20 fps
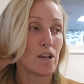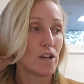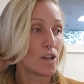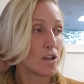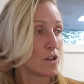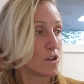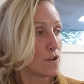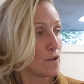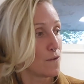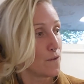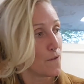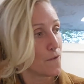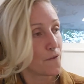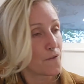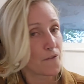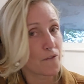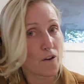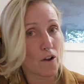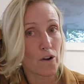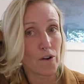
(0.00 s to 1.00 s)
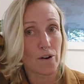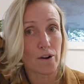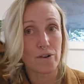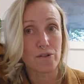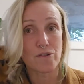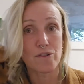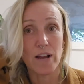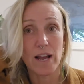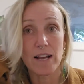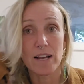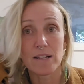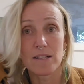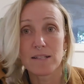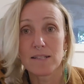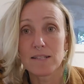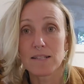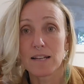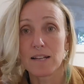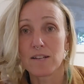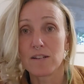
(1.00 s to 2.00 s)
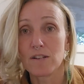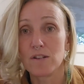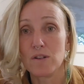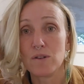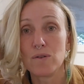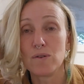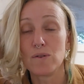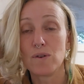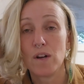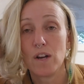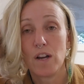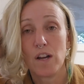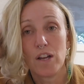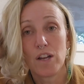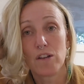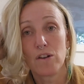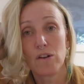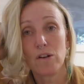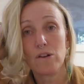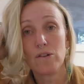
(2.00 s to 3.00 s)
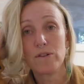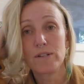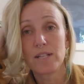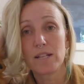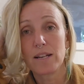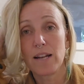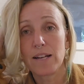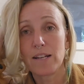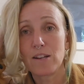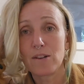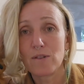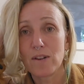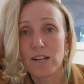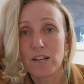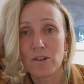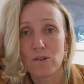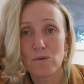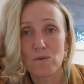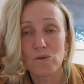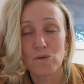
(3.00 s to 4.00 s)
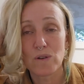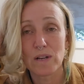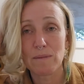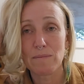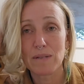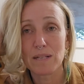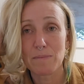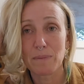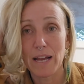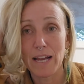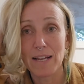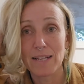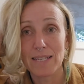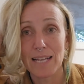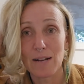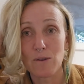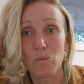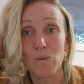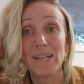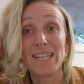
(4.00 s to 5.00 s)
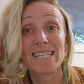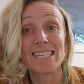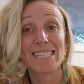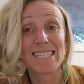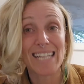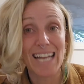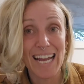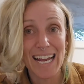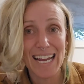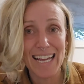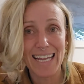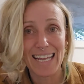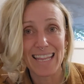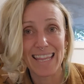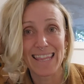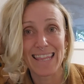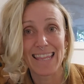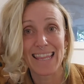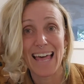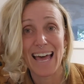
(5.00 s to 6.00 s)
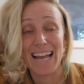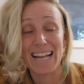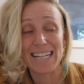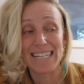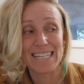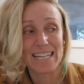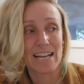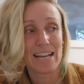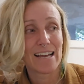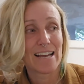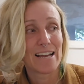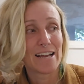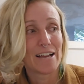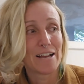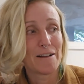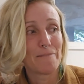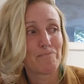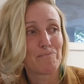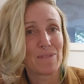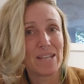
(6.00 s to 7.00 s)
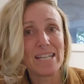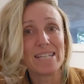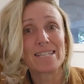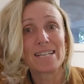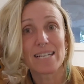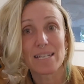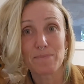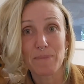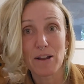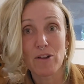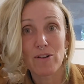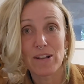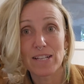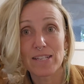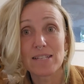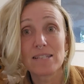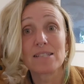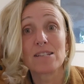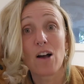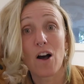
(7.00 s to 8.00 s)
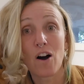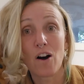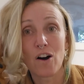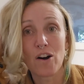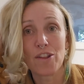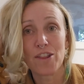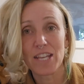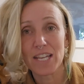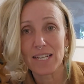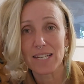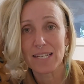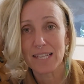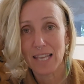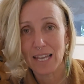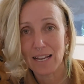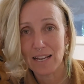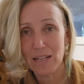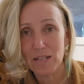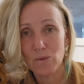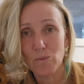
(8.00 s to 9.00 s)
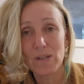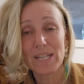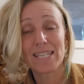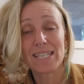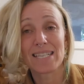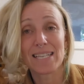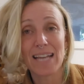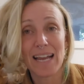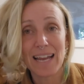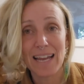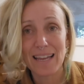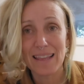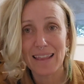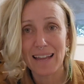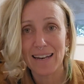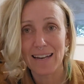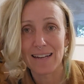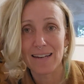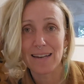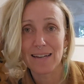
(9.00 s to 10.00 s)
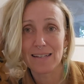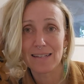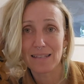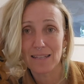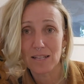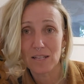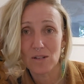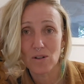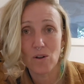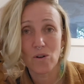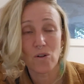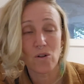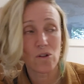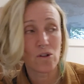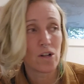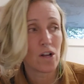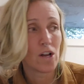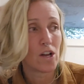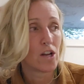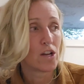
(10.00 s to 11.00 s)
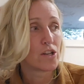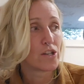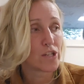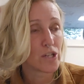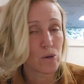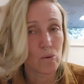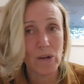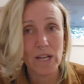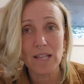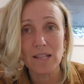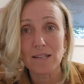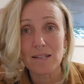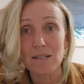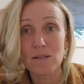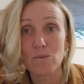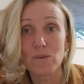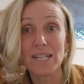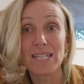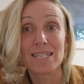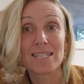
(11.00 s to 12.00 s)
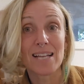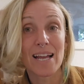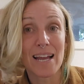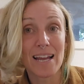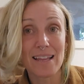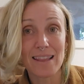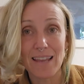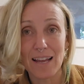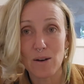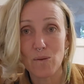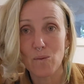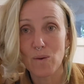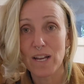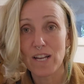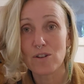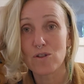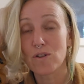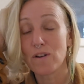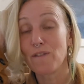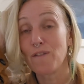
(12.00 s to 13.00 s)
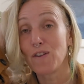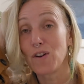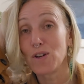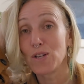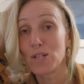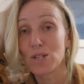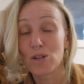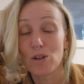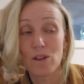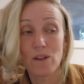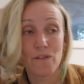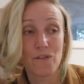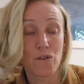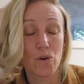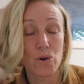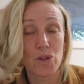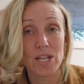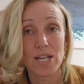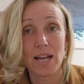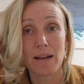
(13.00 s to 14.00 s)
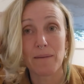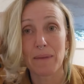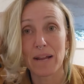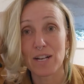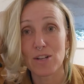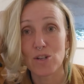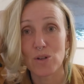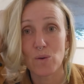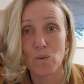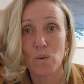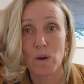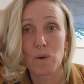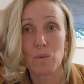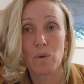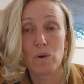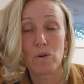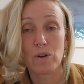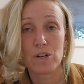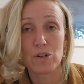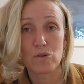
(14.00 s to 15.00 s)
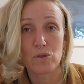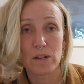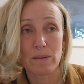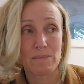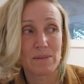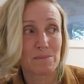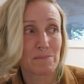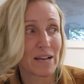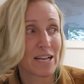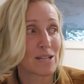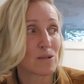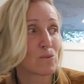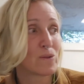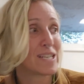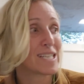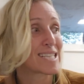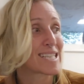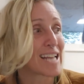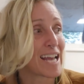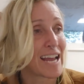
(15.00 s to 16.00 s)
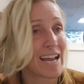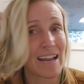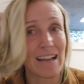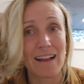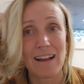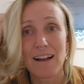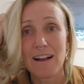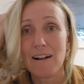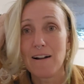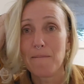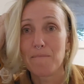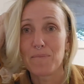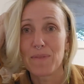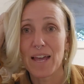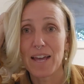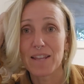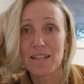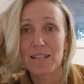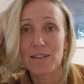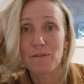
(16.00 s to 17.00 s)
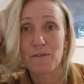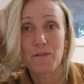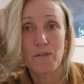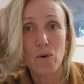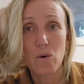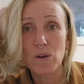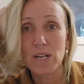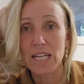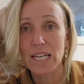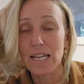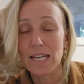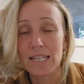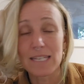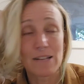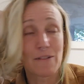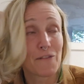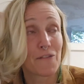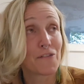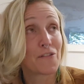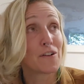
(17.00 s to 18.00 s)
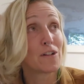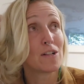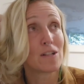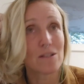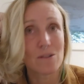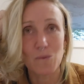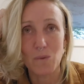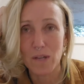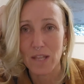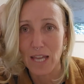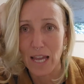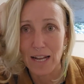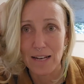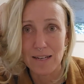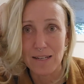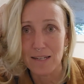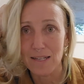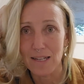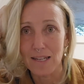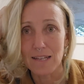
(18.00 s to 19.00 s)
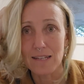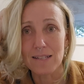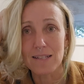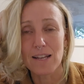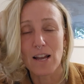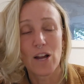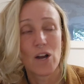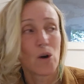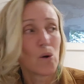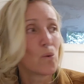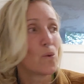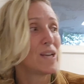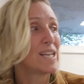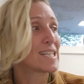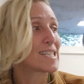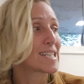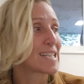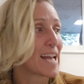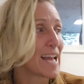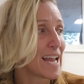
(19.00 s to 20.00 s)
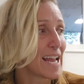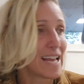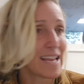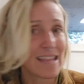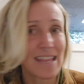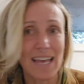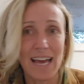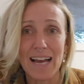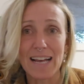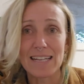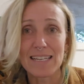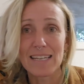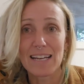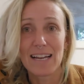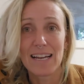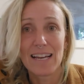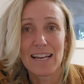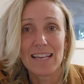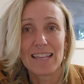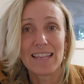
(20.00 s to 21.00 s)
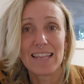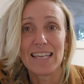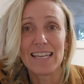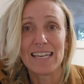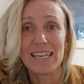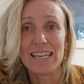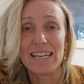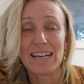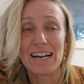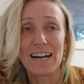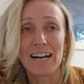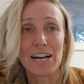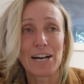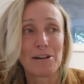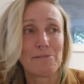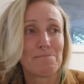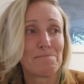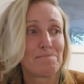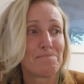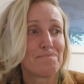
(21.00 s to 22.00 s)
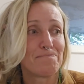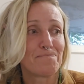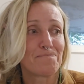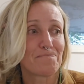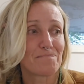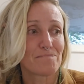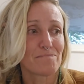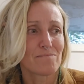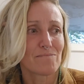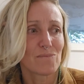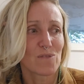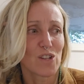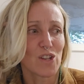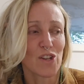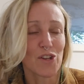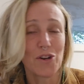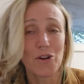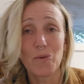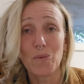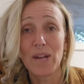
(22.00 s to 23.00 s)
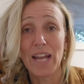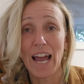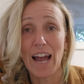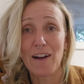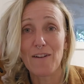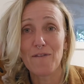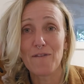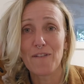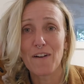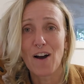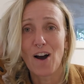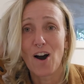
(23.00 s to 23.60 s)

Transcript: you've flown on dragons, and you're lucid in your dream space. And we say that these experiences are these things. We say that it is the soul doing this. We say that we traverse to the fourth dimension when we're in dream space. We say that 4D is filled with entities. We say that we have